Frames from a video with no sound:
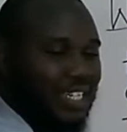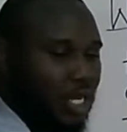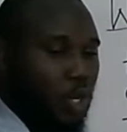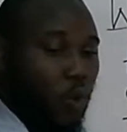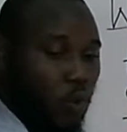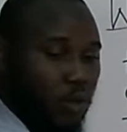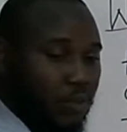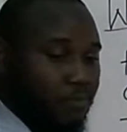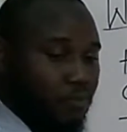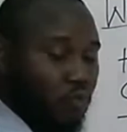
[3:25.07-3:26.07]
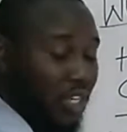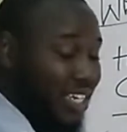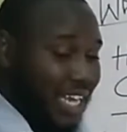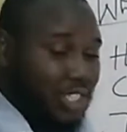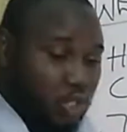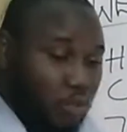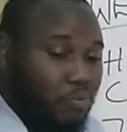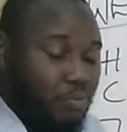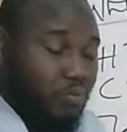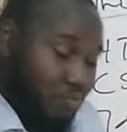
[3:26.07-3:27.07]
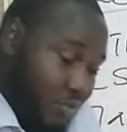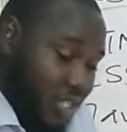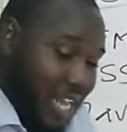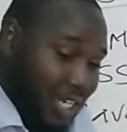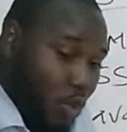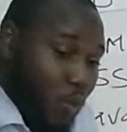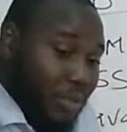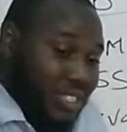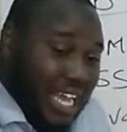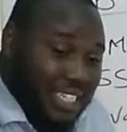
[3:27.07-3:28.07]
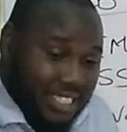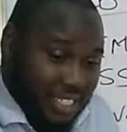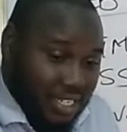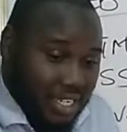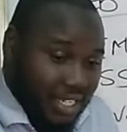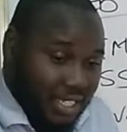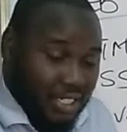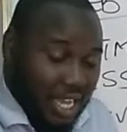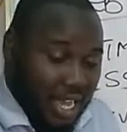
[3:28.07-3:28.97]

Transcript: the code that your website is